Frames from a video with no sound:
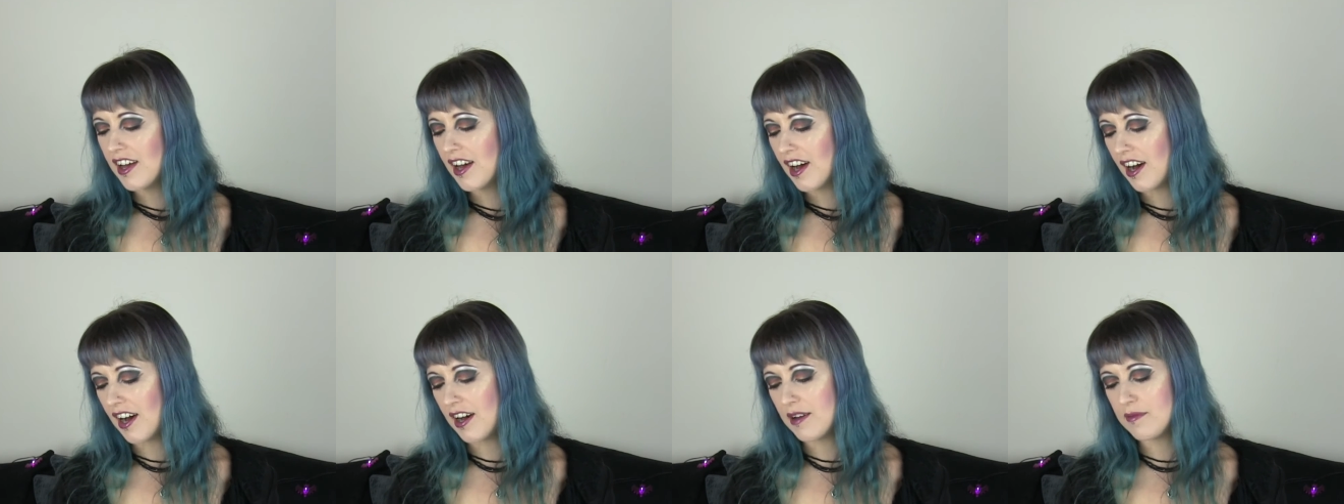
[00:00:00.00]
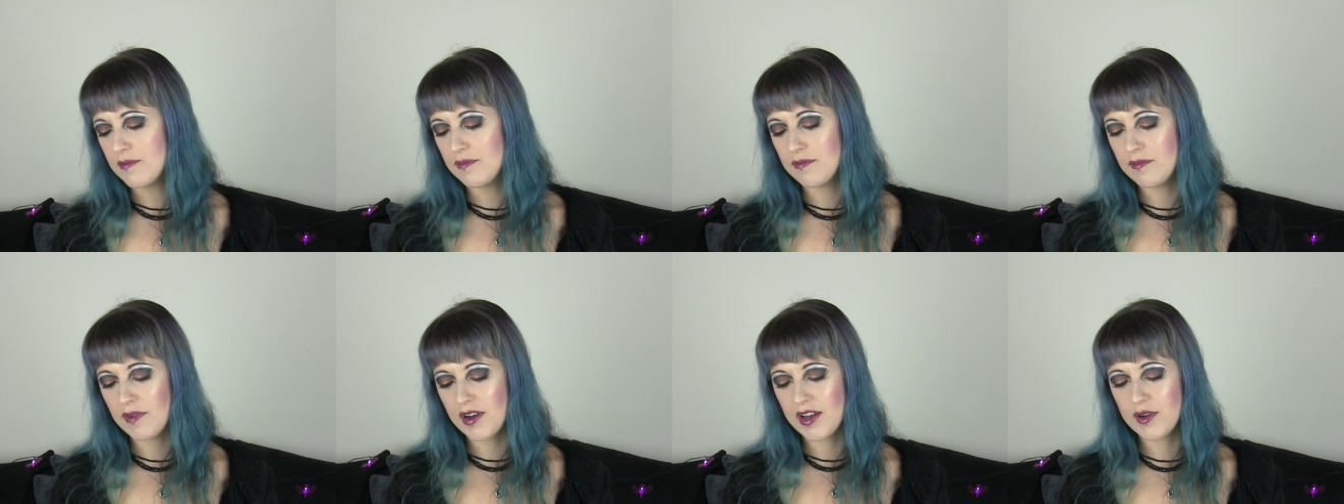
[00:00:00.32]

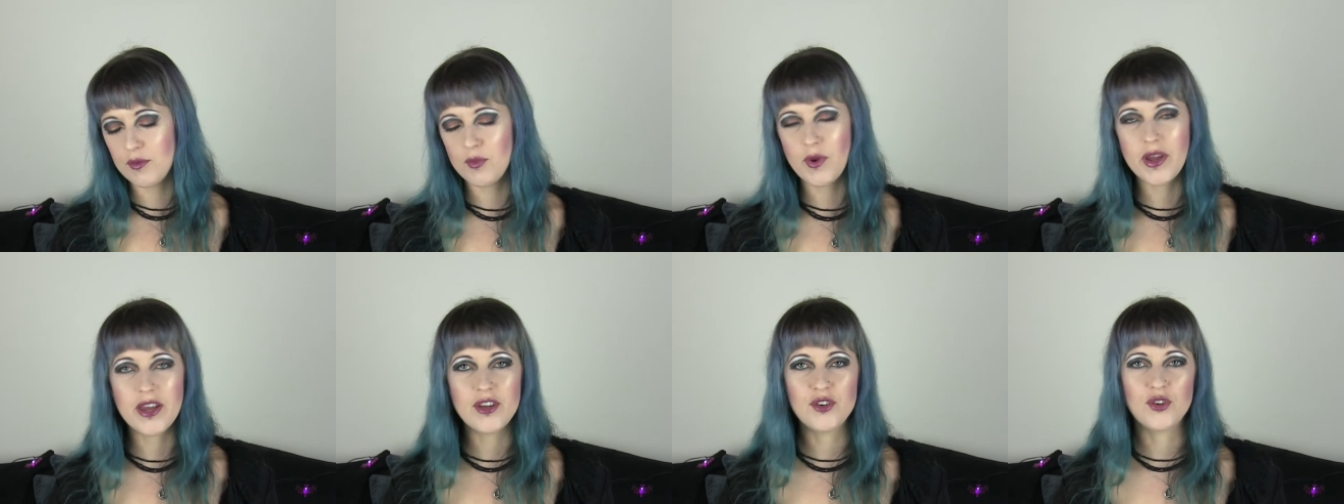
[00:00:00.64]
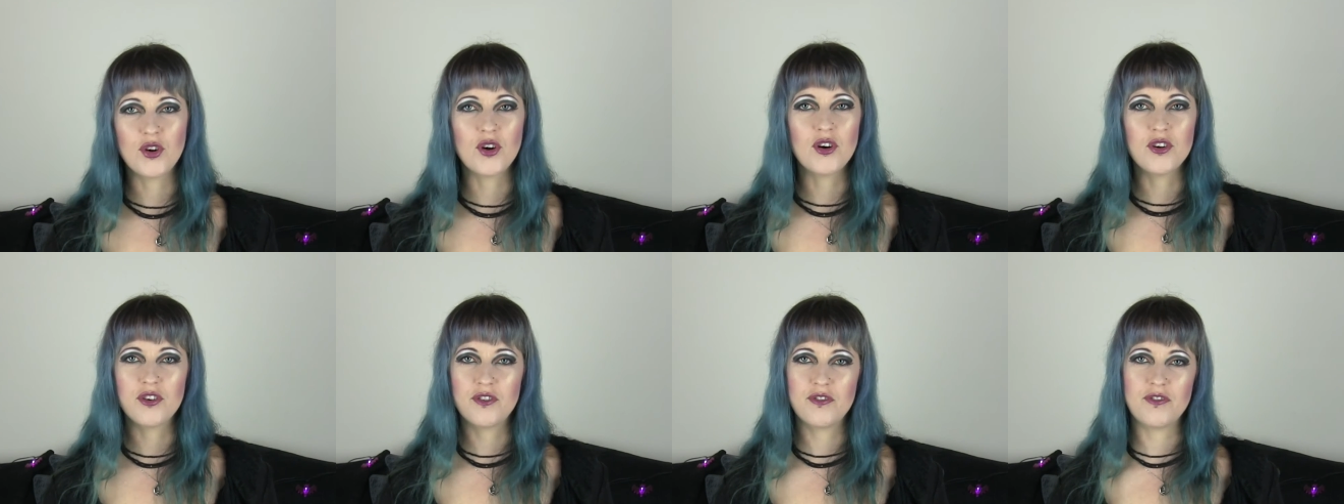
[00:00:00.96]
My weird
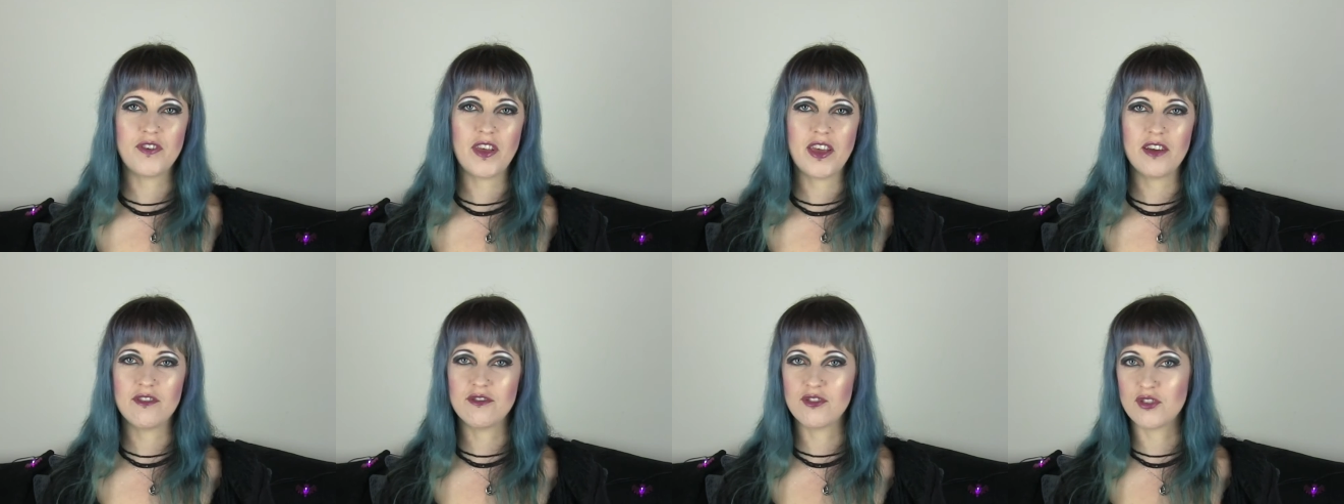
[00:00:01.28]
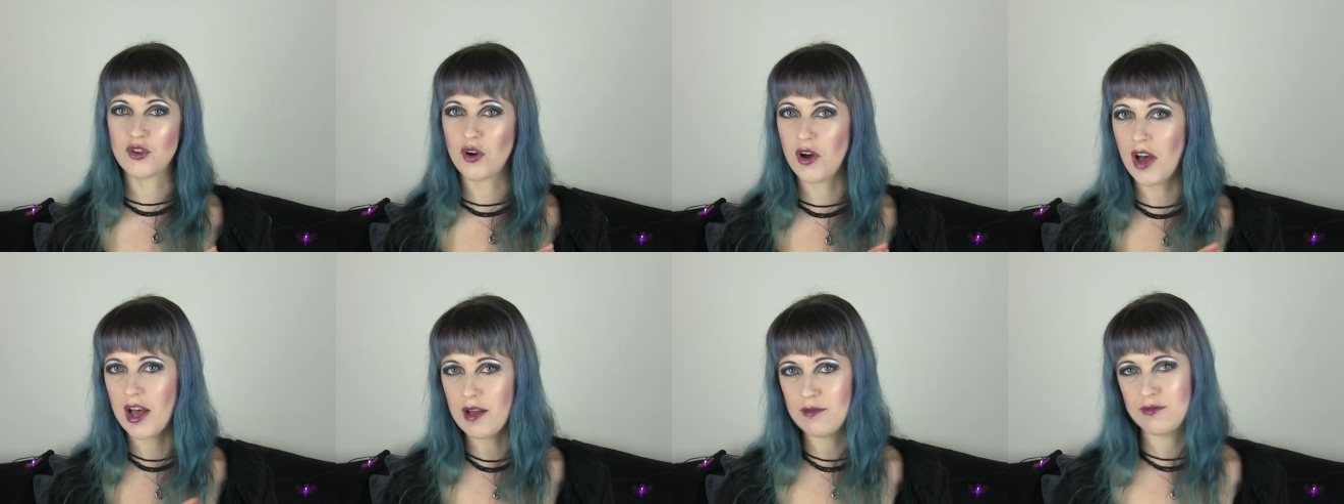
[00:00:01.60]
or odd fear has
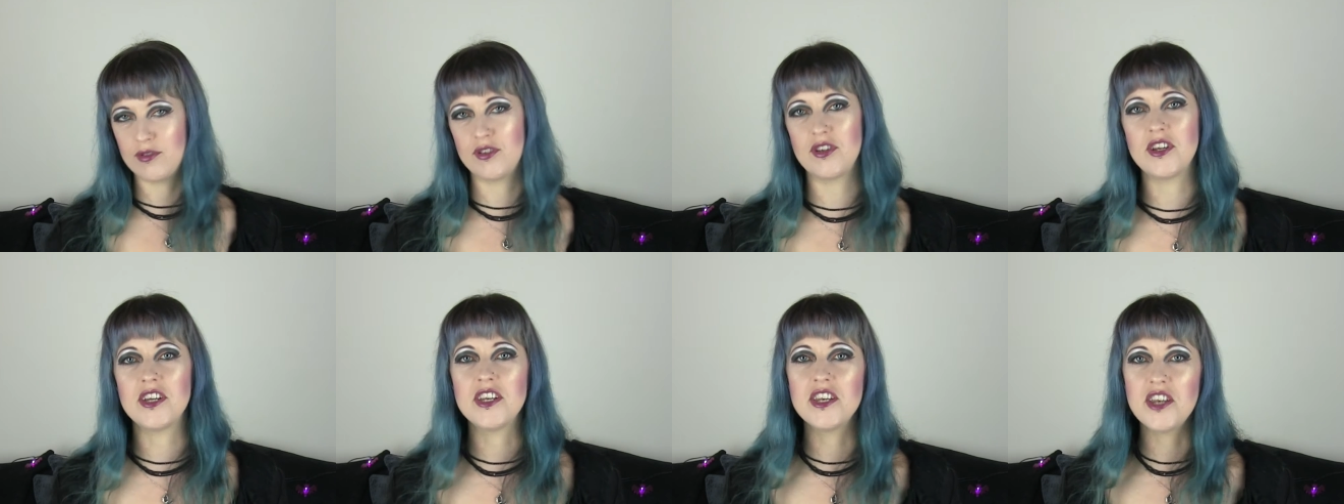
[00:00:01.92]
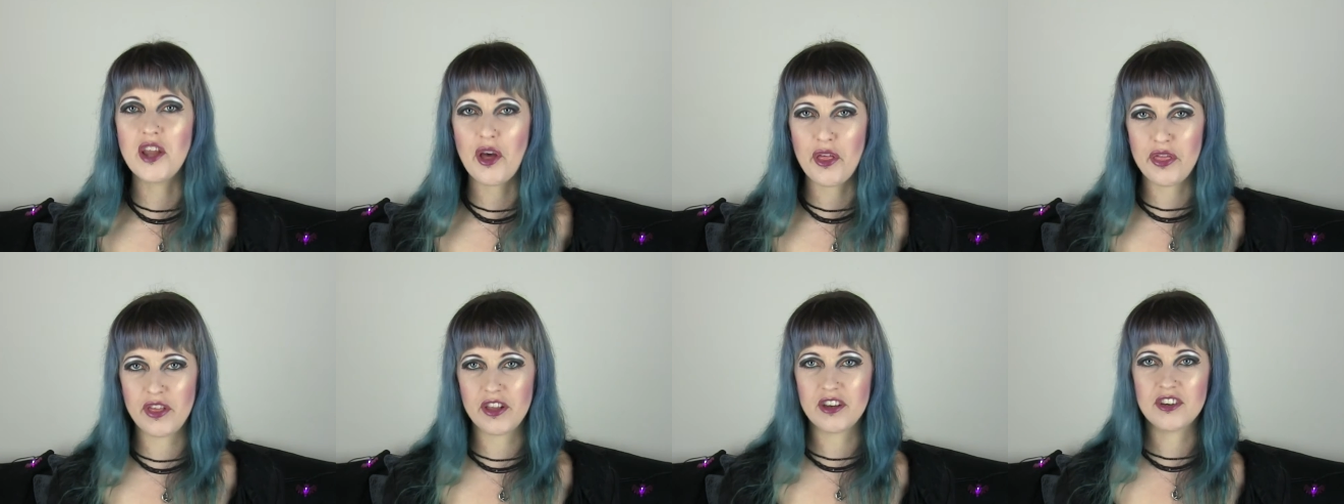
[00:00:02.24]
got absolutely
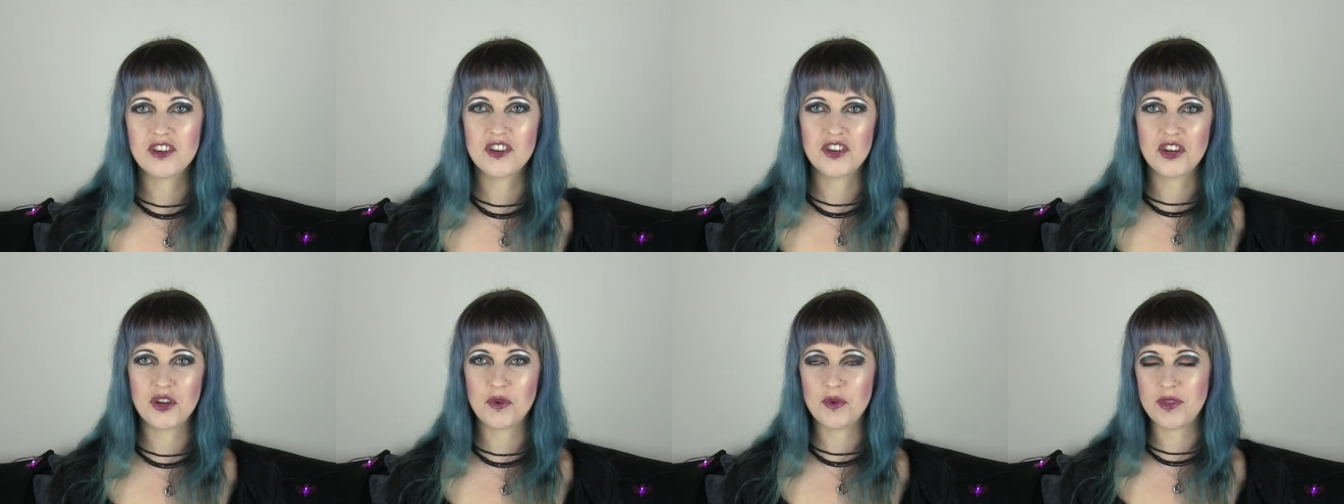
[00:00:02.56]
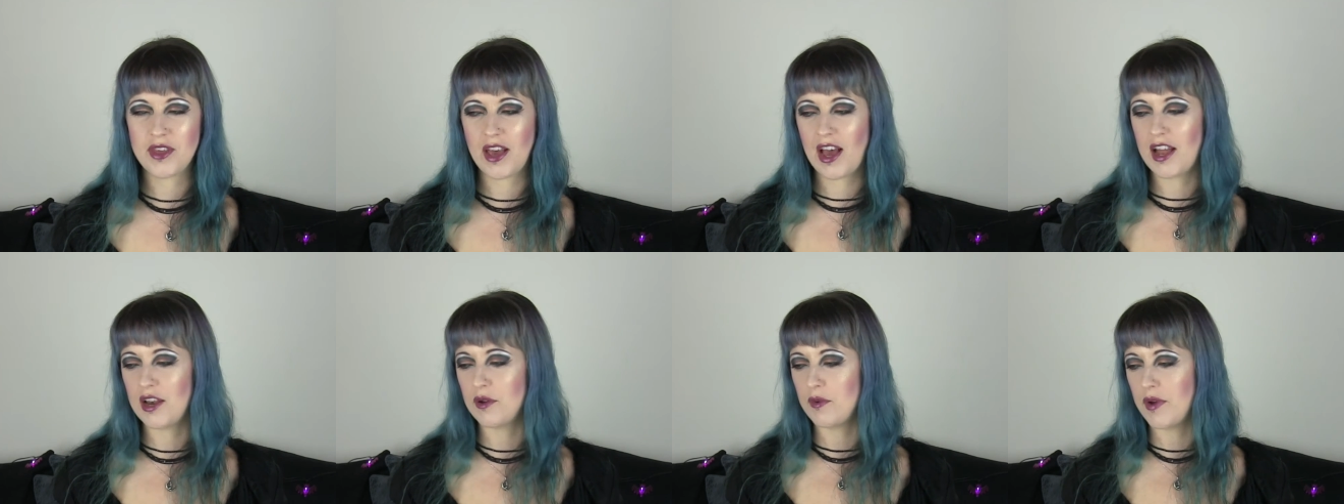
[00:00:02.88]
nothing to do
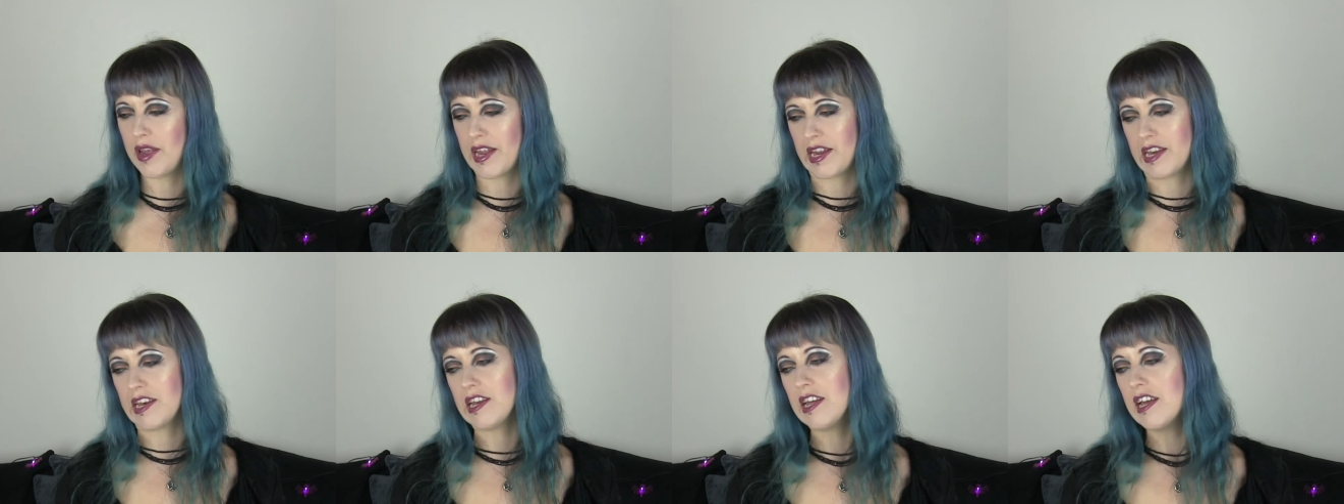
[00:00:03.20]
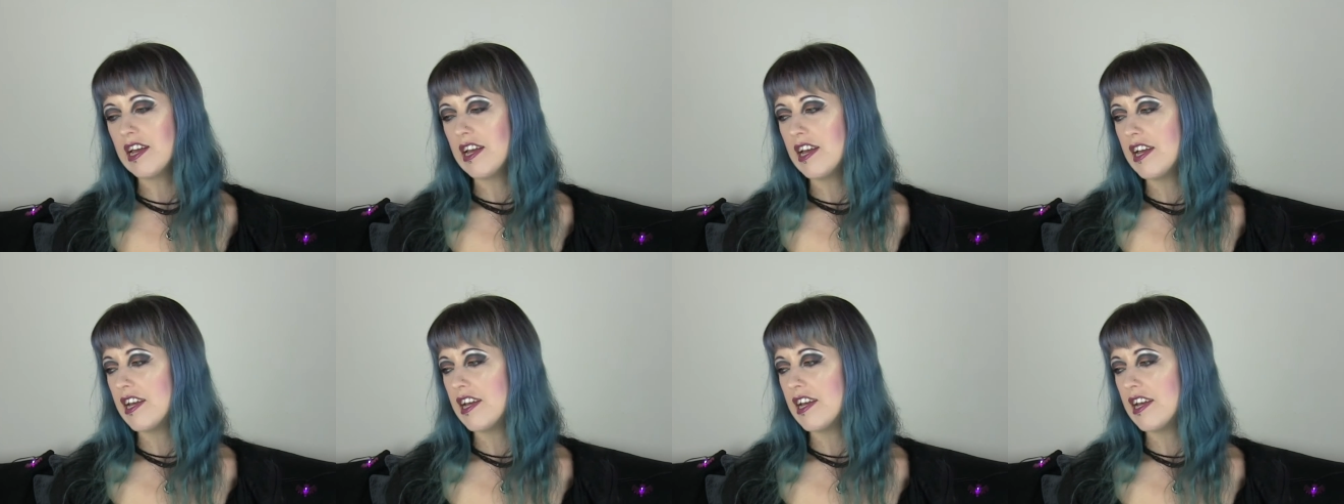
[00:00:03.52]
with Halloween.